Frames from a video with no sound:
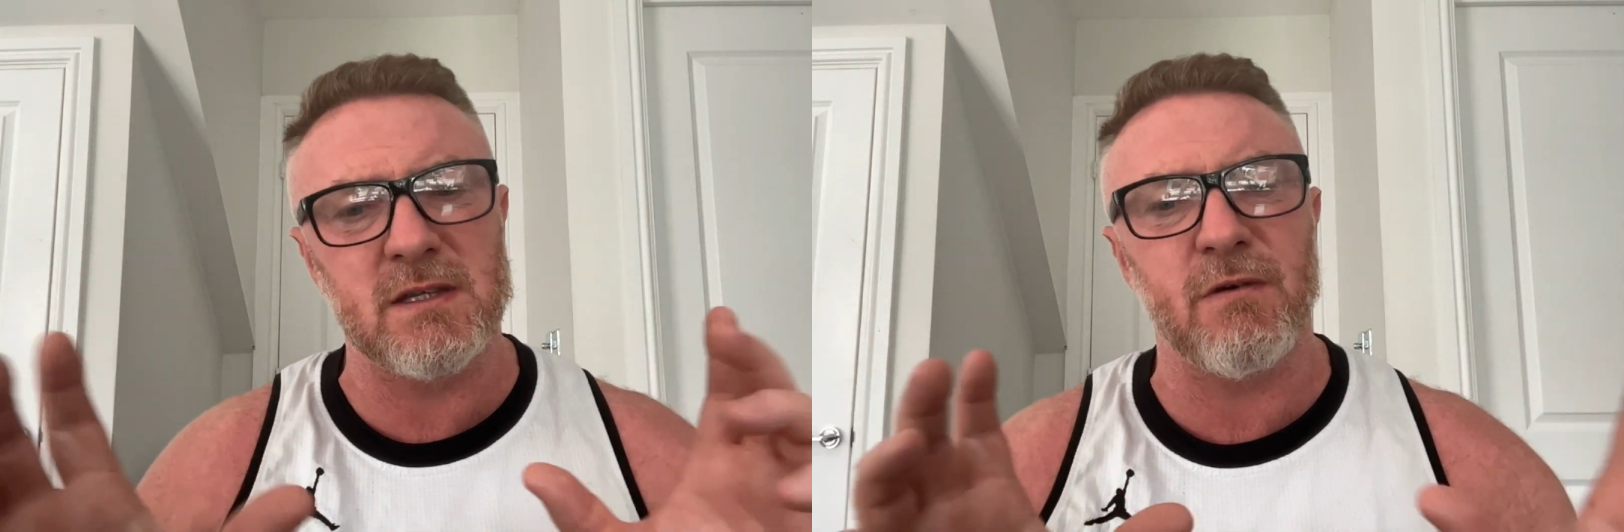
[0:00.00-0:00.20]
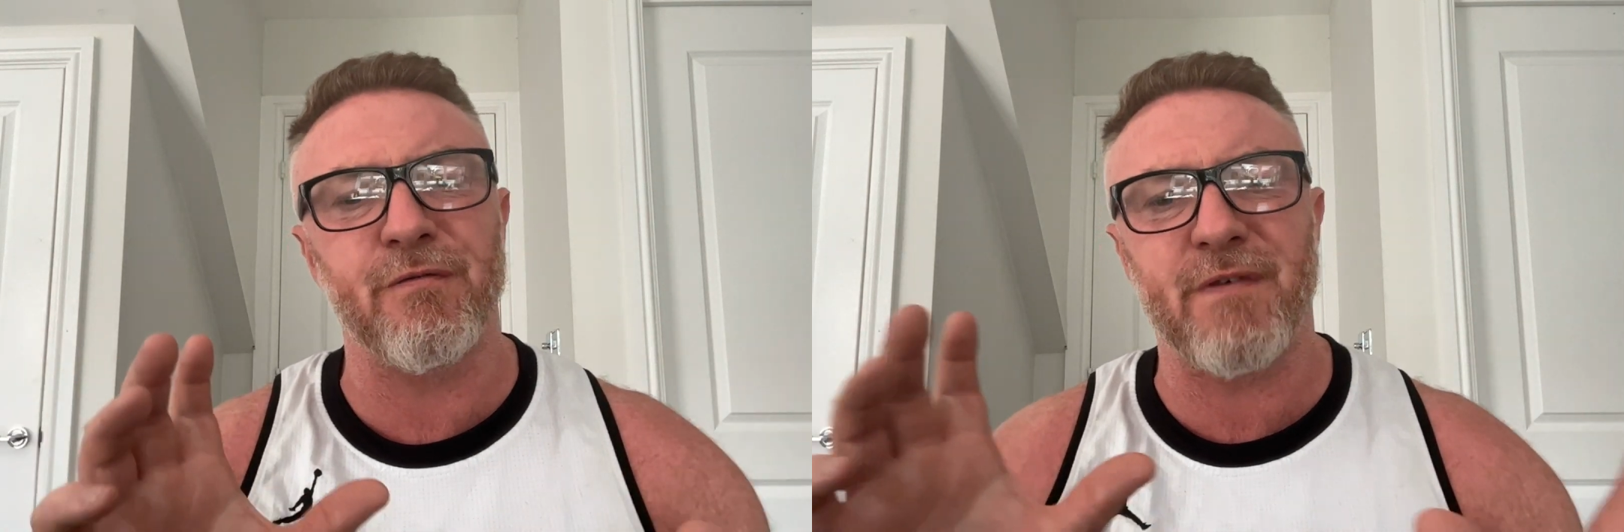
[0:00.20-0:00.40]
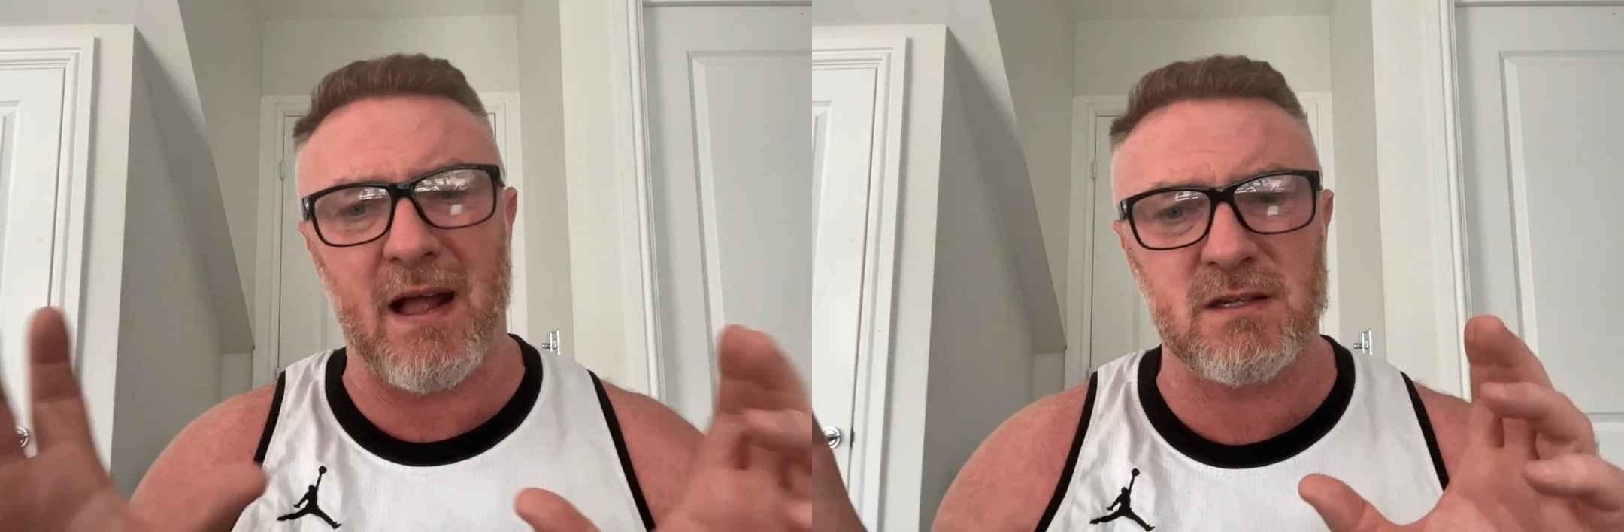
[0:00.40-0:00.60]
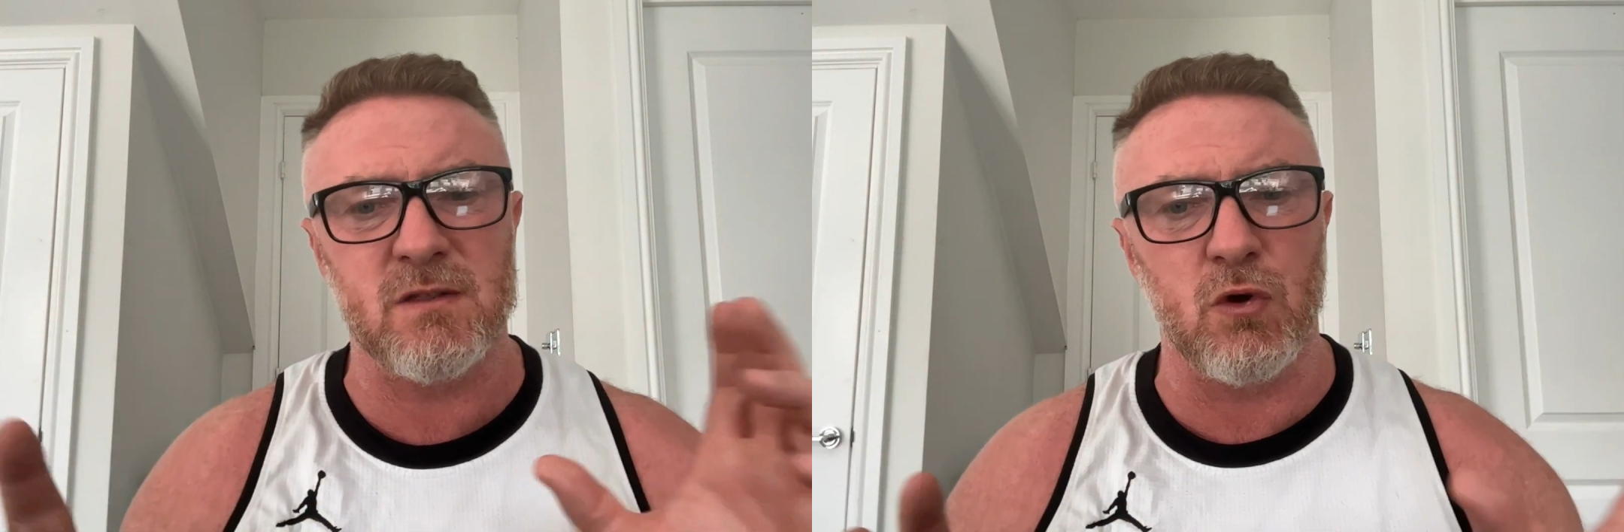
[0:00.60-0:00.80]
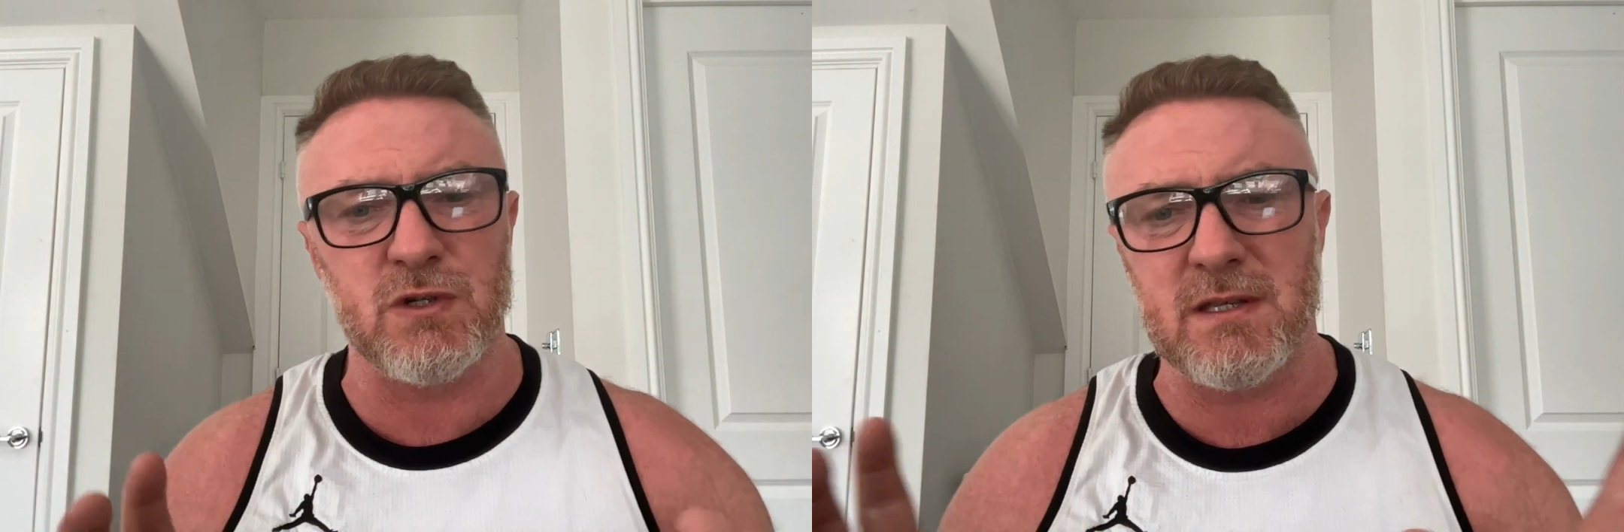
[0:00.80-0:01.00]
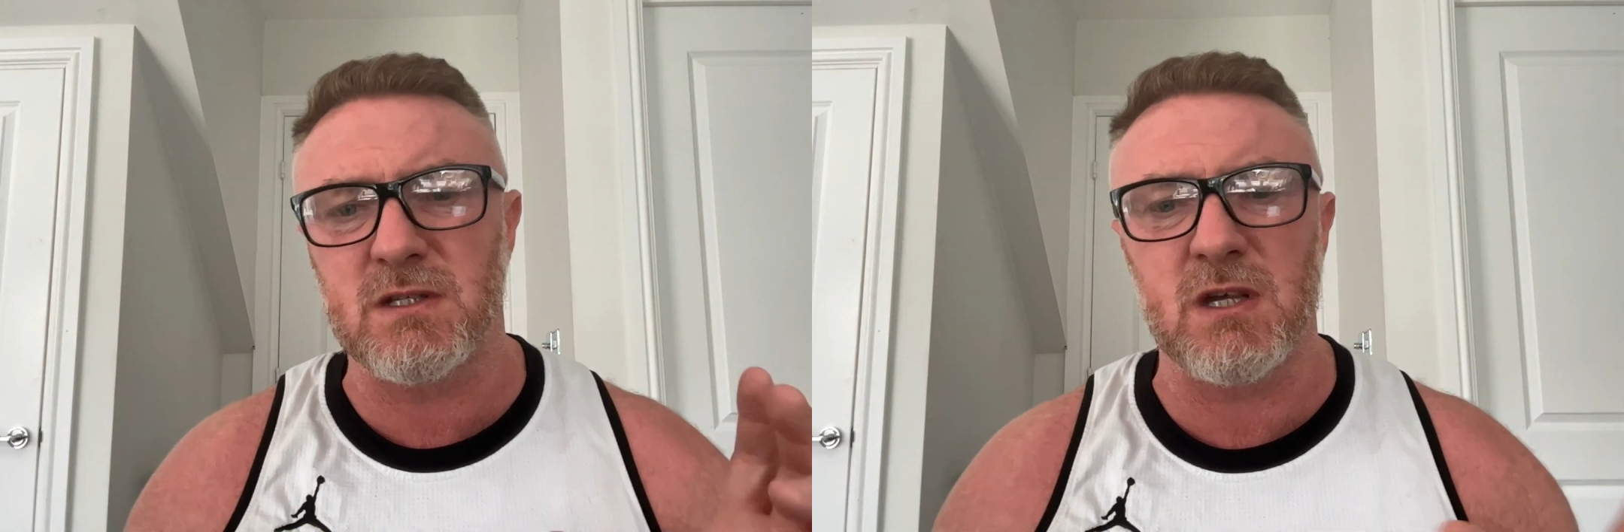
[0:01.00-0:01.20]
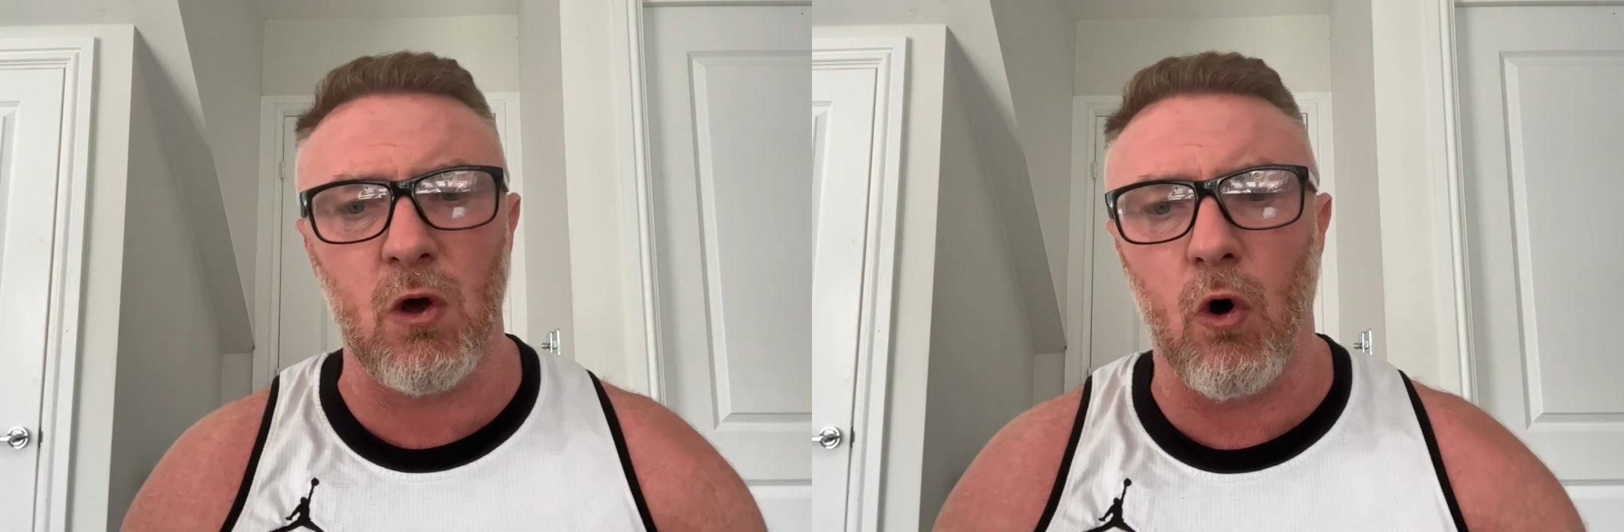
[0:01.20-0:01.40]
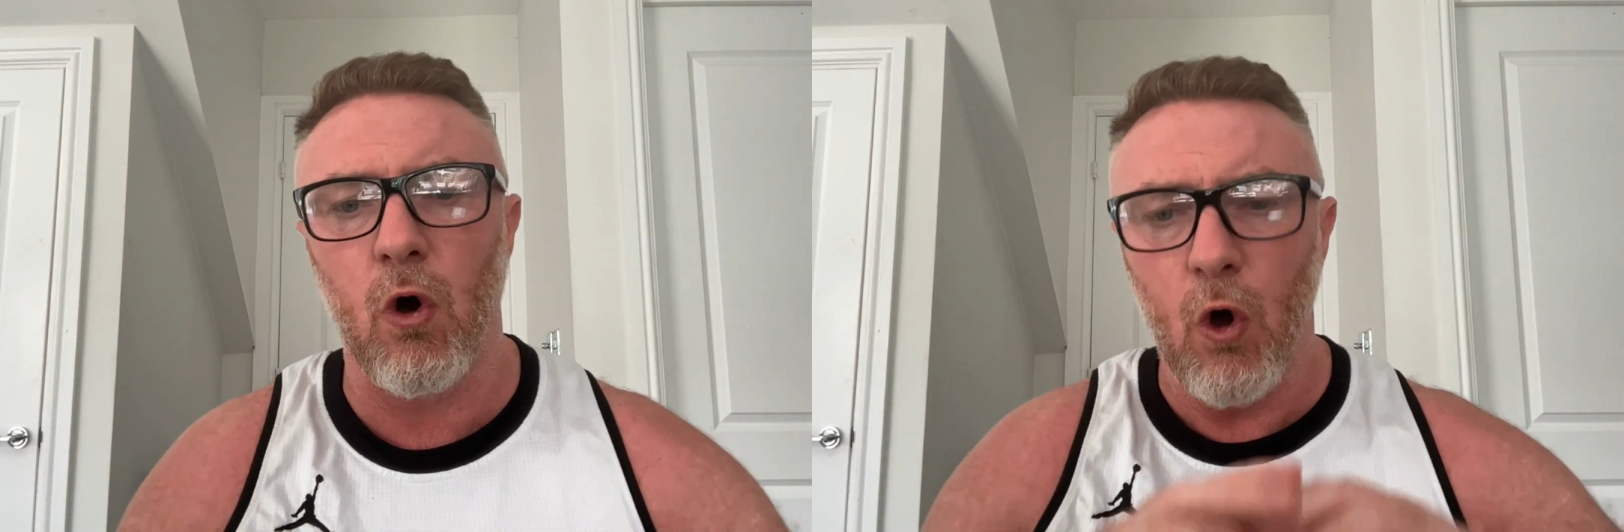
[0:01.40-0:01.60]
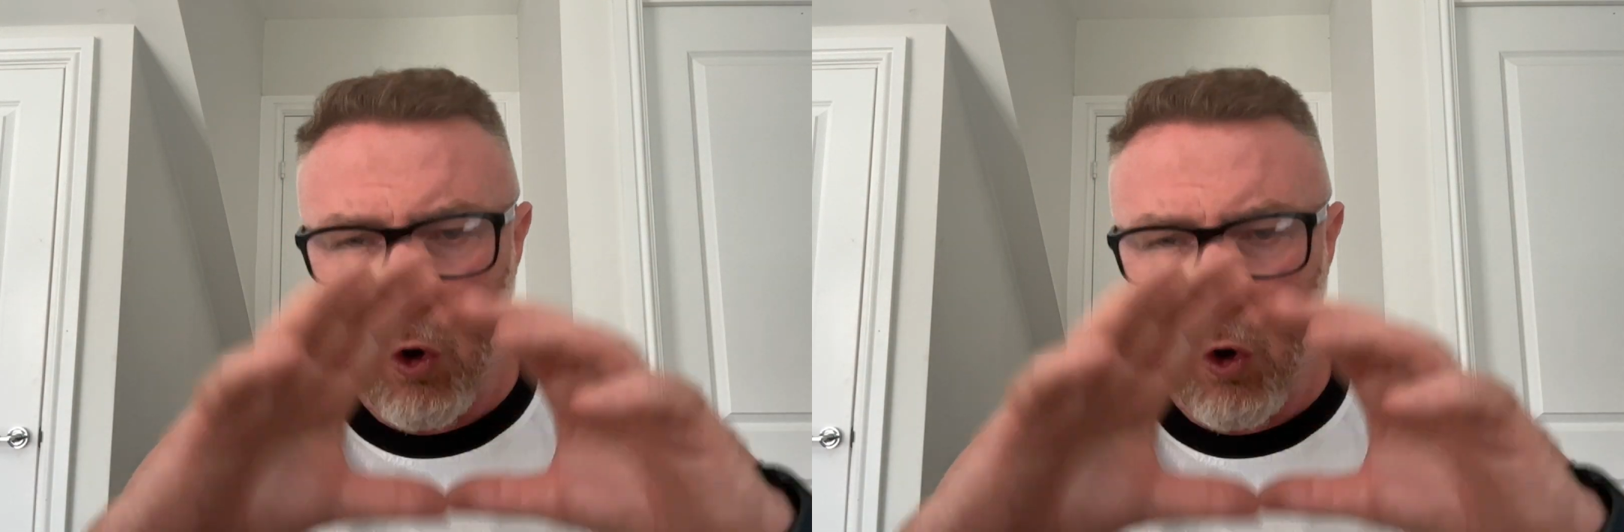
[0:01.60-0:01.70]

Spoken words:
to factor those into your